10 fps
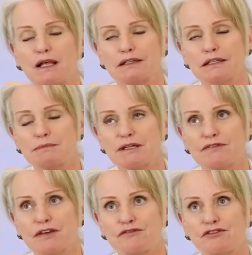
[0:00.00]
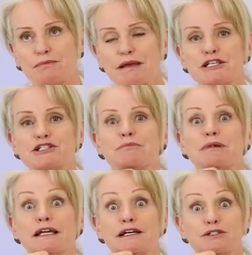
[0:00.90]
little bit of inflammation
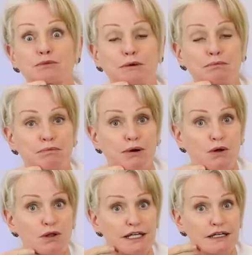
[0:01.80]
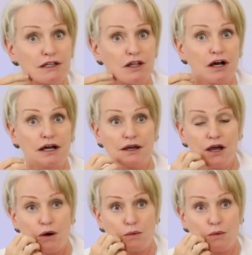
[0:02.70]
because we're pulling it along,